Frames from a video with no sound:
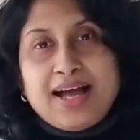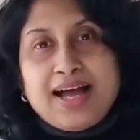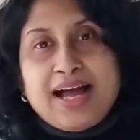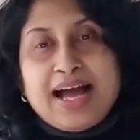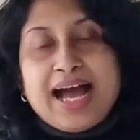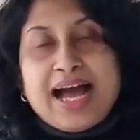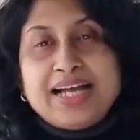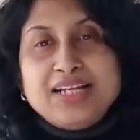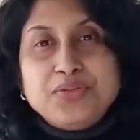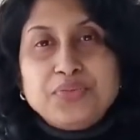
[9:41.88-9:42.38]

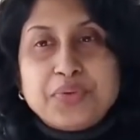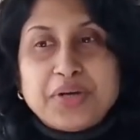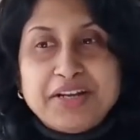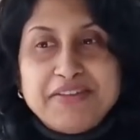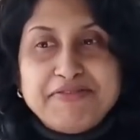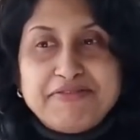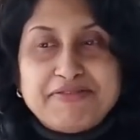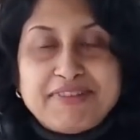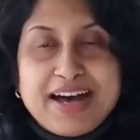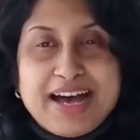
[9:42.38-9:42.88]
and
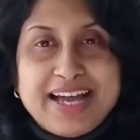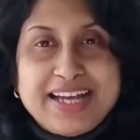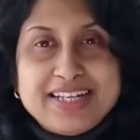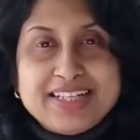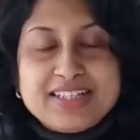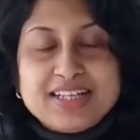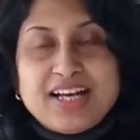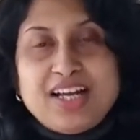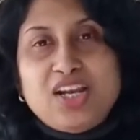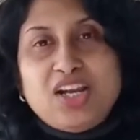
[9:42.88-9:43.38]
one
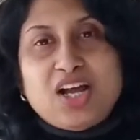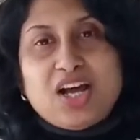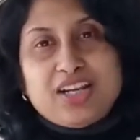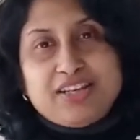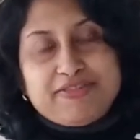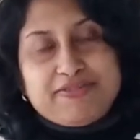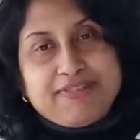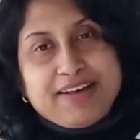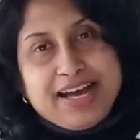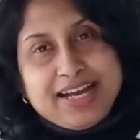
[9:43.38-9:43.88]
finds a lot
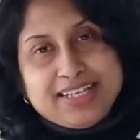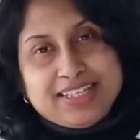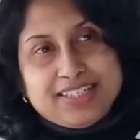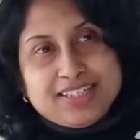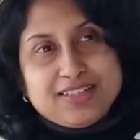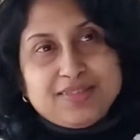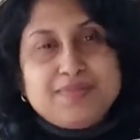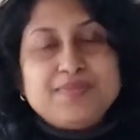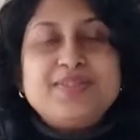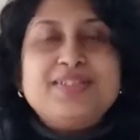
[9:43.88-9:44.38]
of
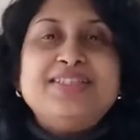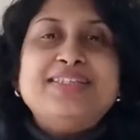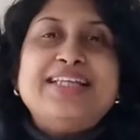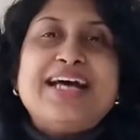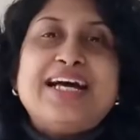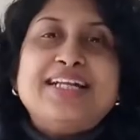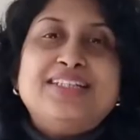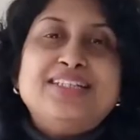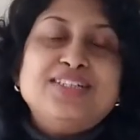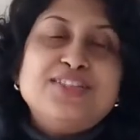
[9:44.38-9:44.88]
items
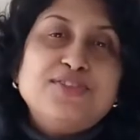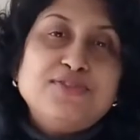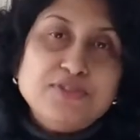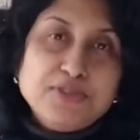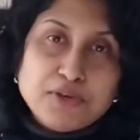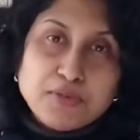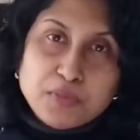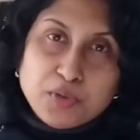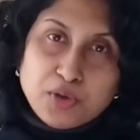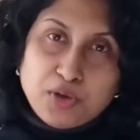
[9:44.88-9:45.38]
that is
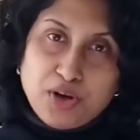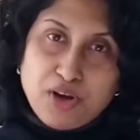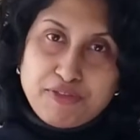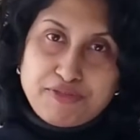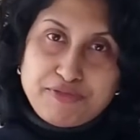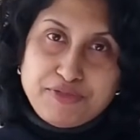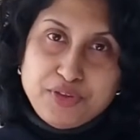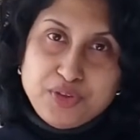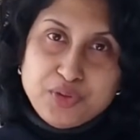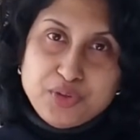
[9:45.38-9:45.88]
no more
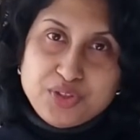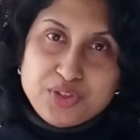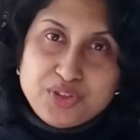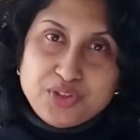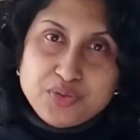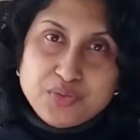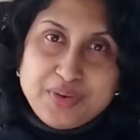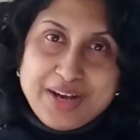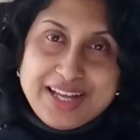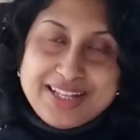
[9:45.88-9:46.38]
of use
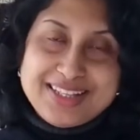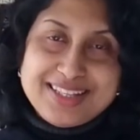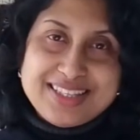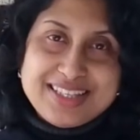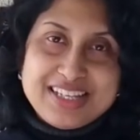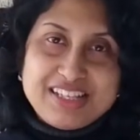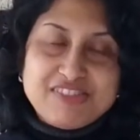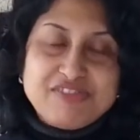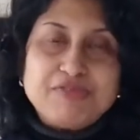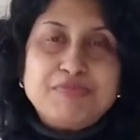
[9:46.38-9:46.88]
to
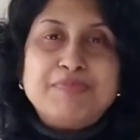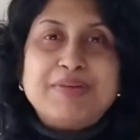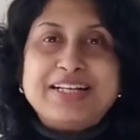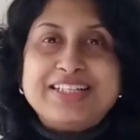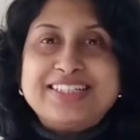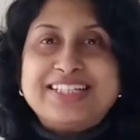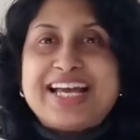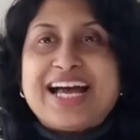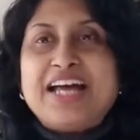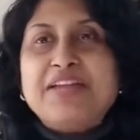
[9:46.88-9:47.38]
oneself
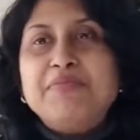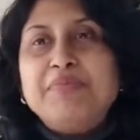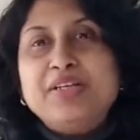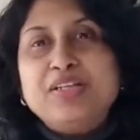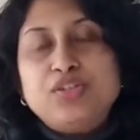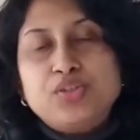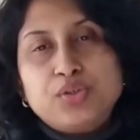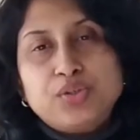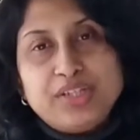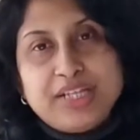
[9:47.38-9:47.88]
but can be
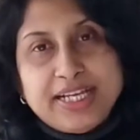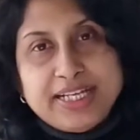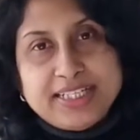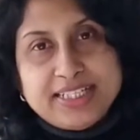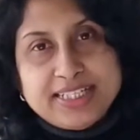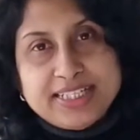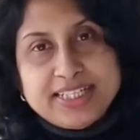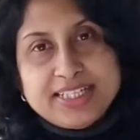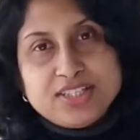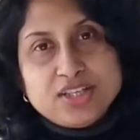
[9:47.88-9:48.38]

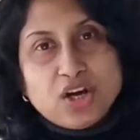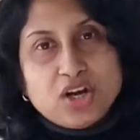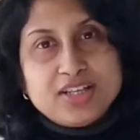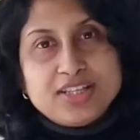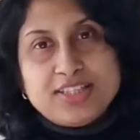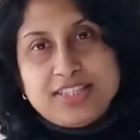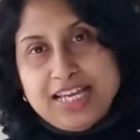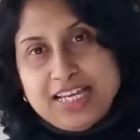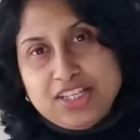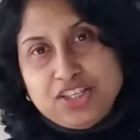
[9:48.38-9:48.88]
donated or
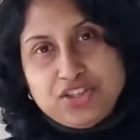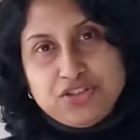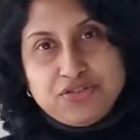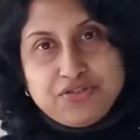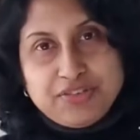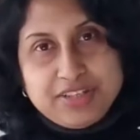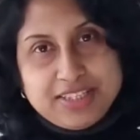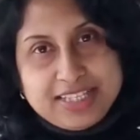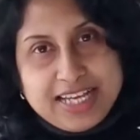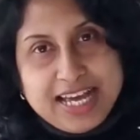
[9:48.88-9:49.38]
sent to
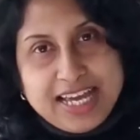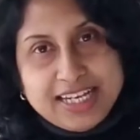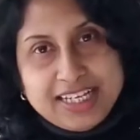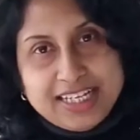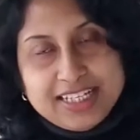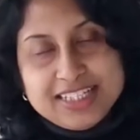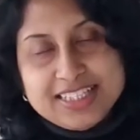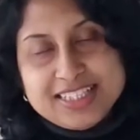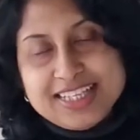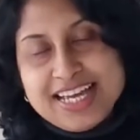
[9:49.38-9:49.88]

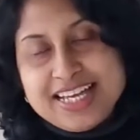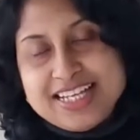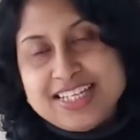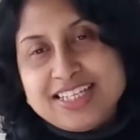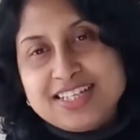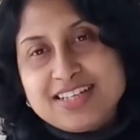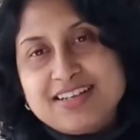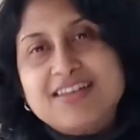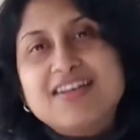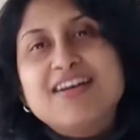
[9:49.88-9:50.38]
recycling
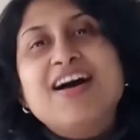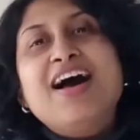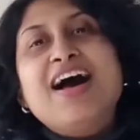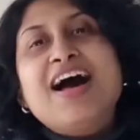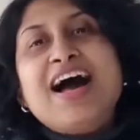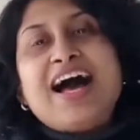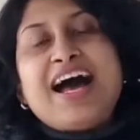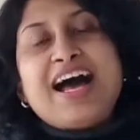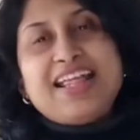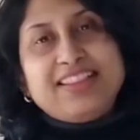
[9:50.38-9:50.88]
center,
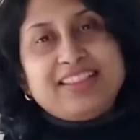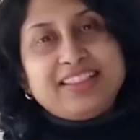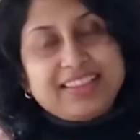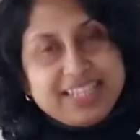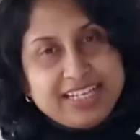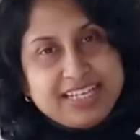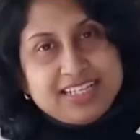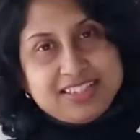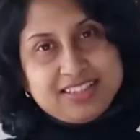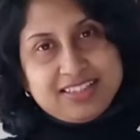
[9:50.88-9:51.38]
and
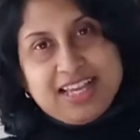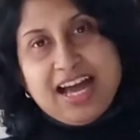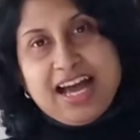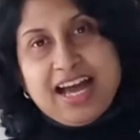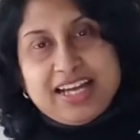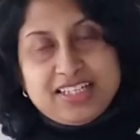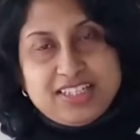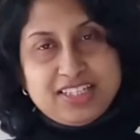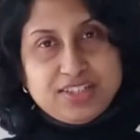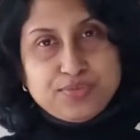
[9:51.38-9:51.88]
these
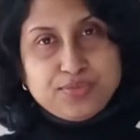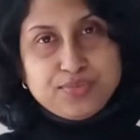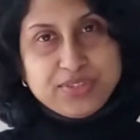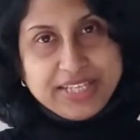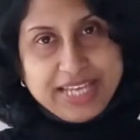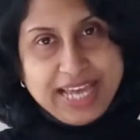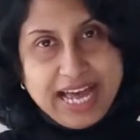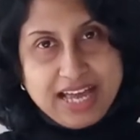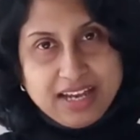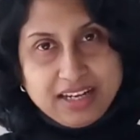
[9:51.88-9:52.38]
items
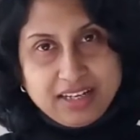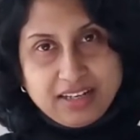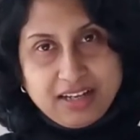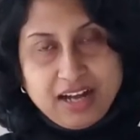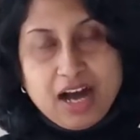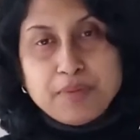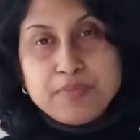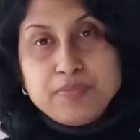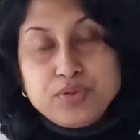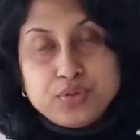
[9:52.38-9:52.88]
can
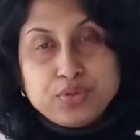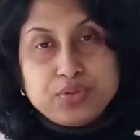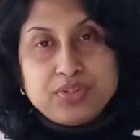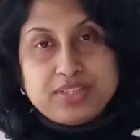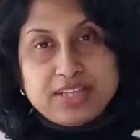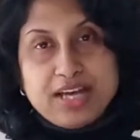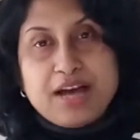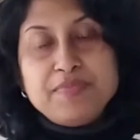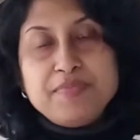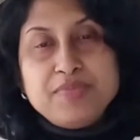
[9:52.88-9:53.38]
come to
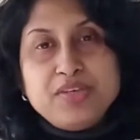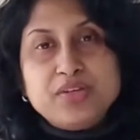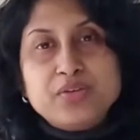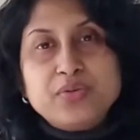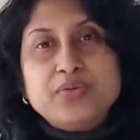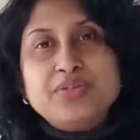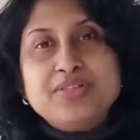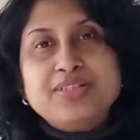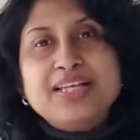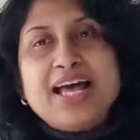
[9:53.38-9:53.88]
some
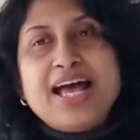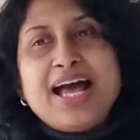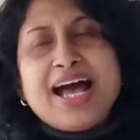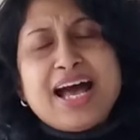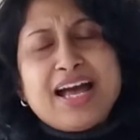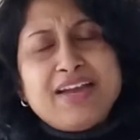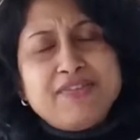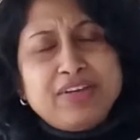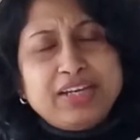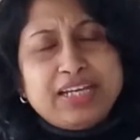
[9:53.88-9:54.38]
use,
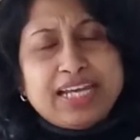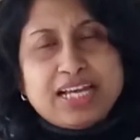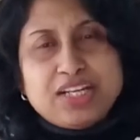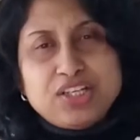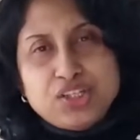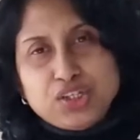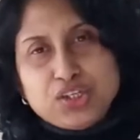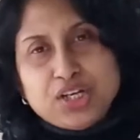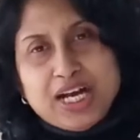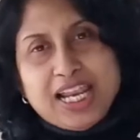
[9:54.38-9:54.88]
and we
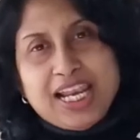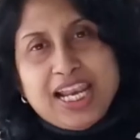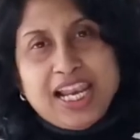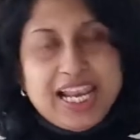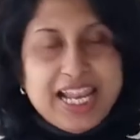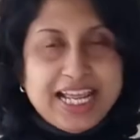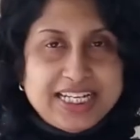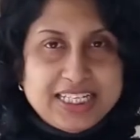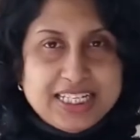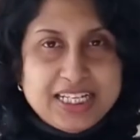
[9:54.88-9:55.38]
can do a
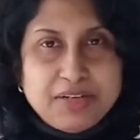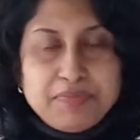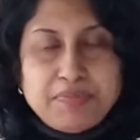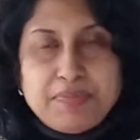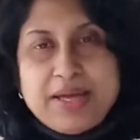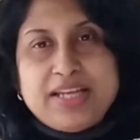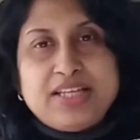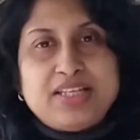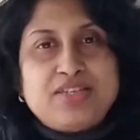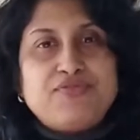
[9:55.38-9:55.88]
little
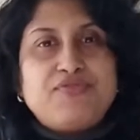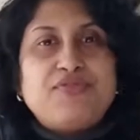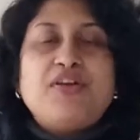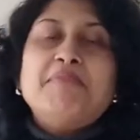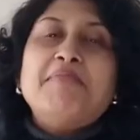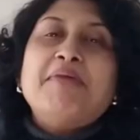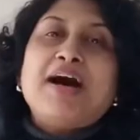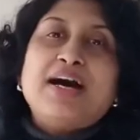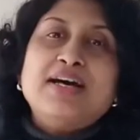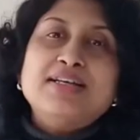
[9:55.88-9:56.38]
bit
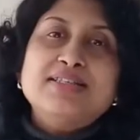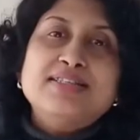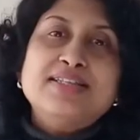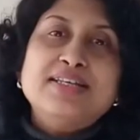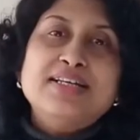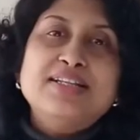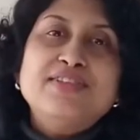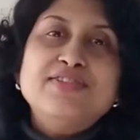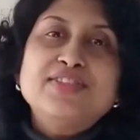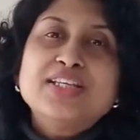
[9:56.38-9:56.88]
from
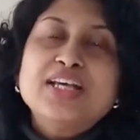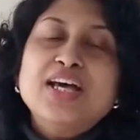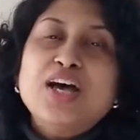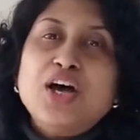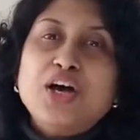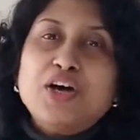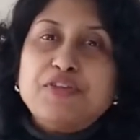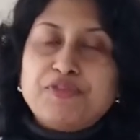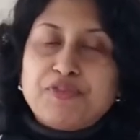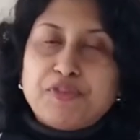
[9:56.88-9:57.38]
ourselves
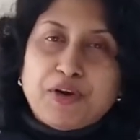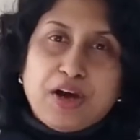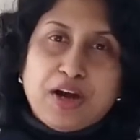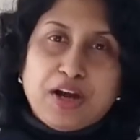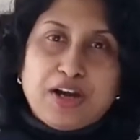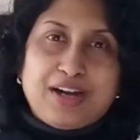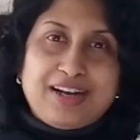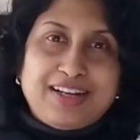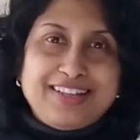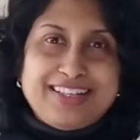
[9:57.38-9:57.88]

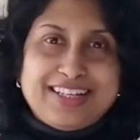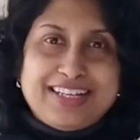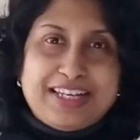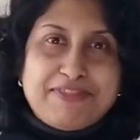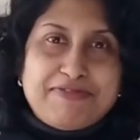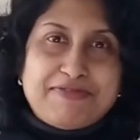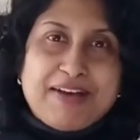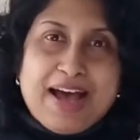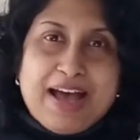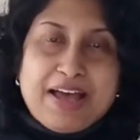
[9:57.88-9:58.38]
for the
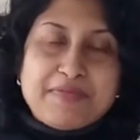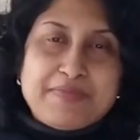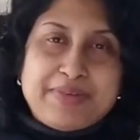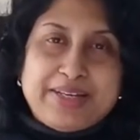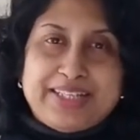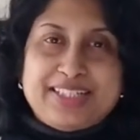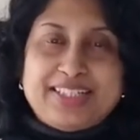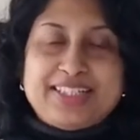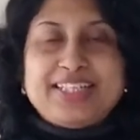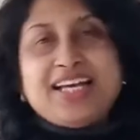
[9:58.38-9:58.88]

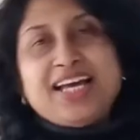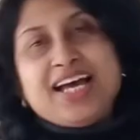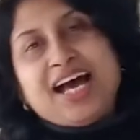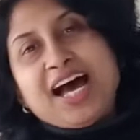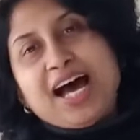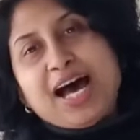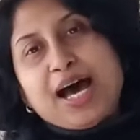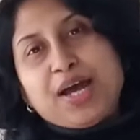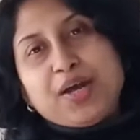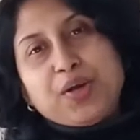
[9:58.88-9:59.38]
environment.
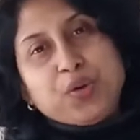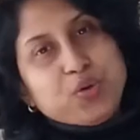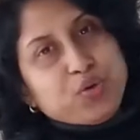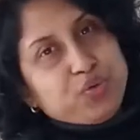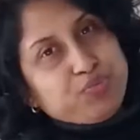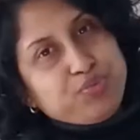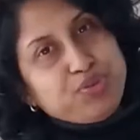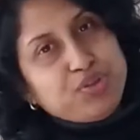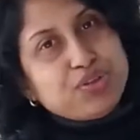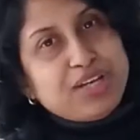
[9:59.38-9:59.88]
I
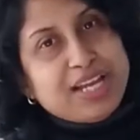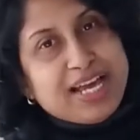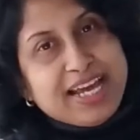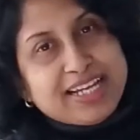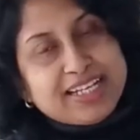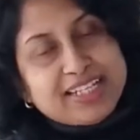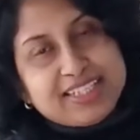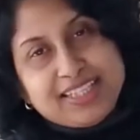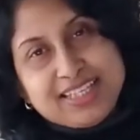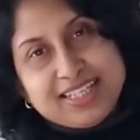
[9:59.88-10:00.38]
hope you
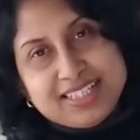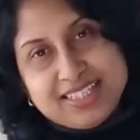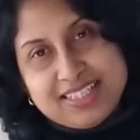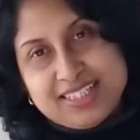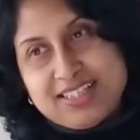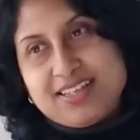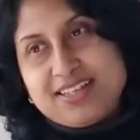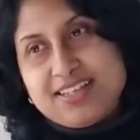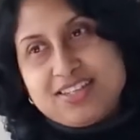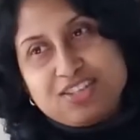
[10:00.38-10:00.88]
like
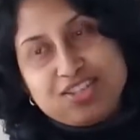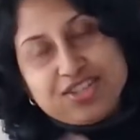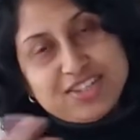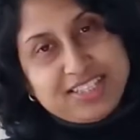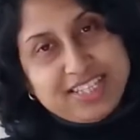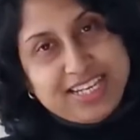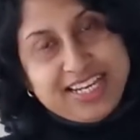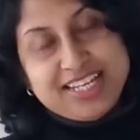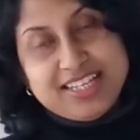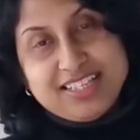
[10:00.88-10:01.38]
this
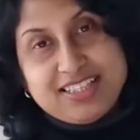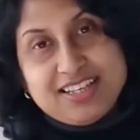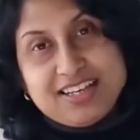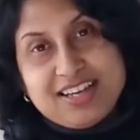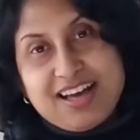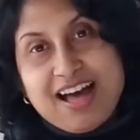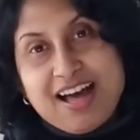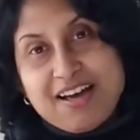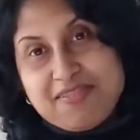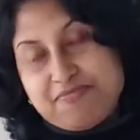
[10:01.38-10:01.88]
today's
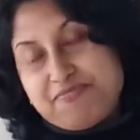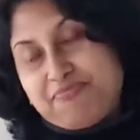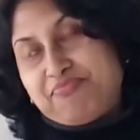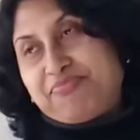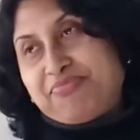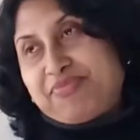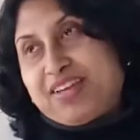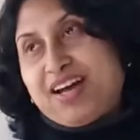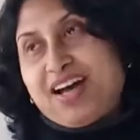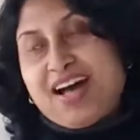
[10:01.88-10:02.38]

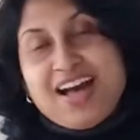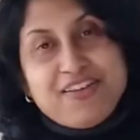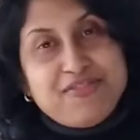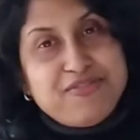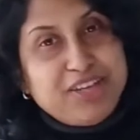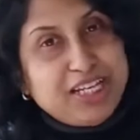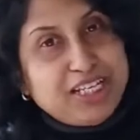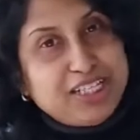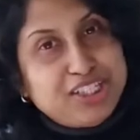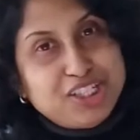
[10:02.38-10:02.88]
a
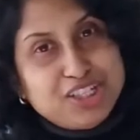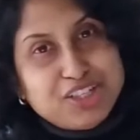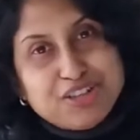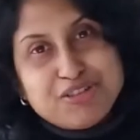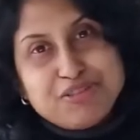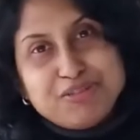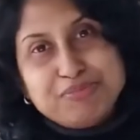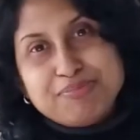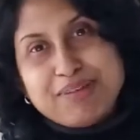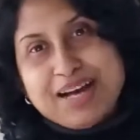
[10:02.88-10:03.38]

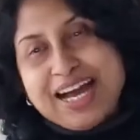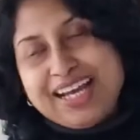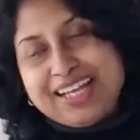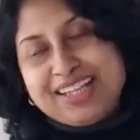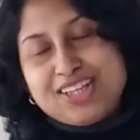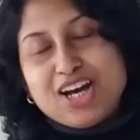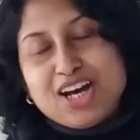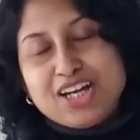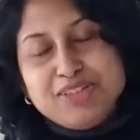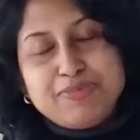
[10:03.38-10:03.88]
video, my
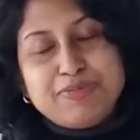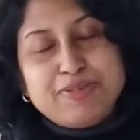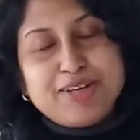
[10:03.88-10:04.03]
thought